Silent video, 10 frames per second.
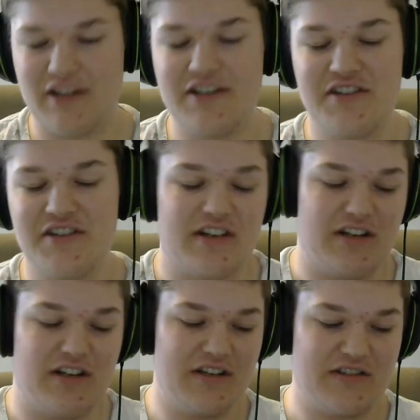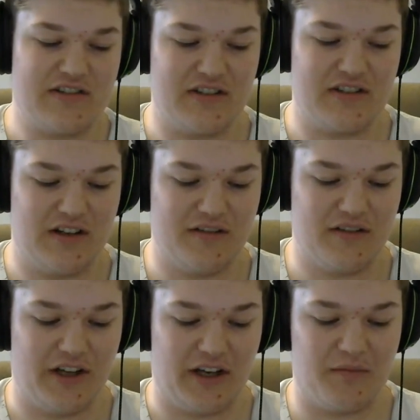At least it, it is
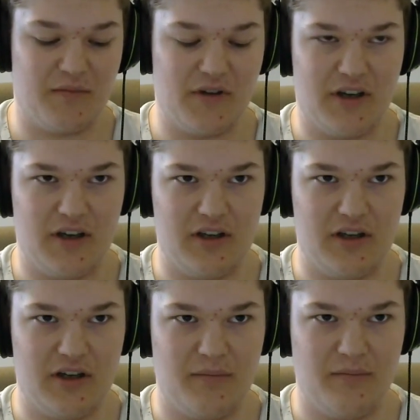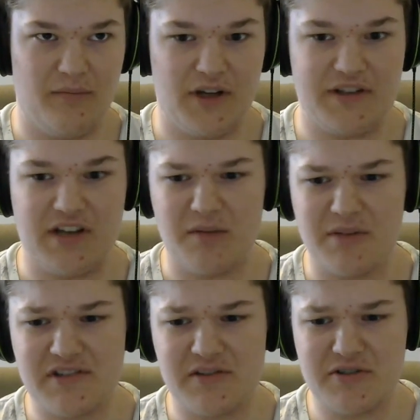like a um, a timed
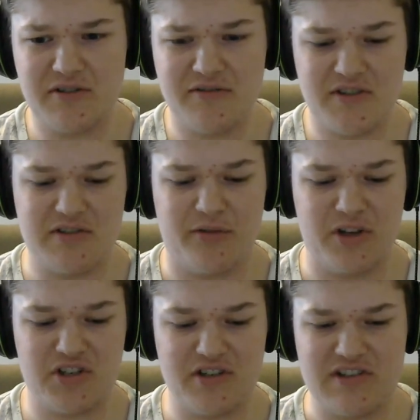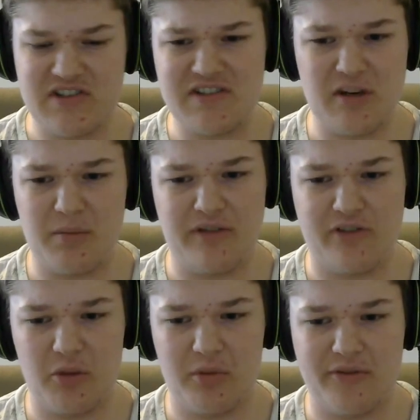exclusive, so eventually this is going to be
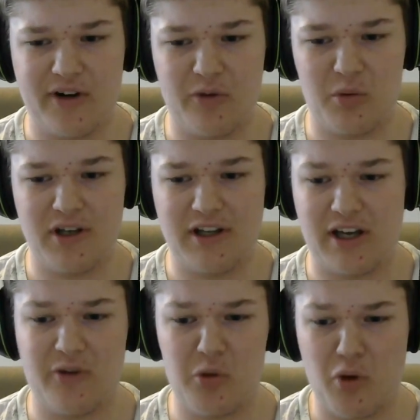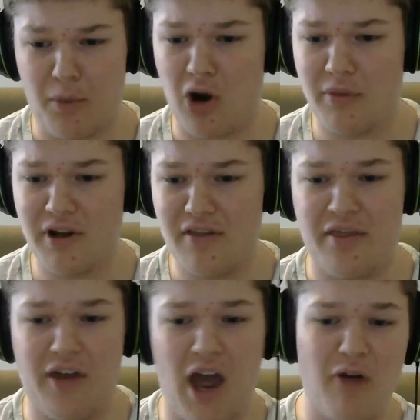available for everyone. Like if it were
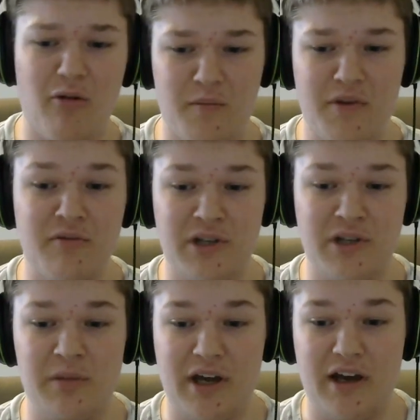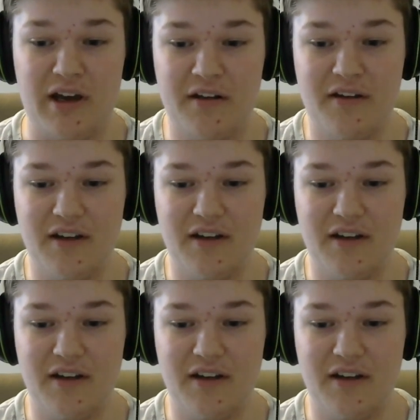permanent, that would be really bad.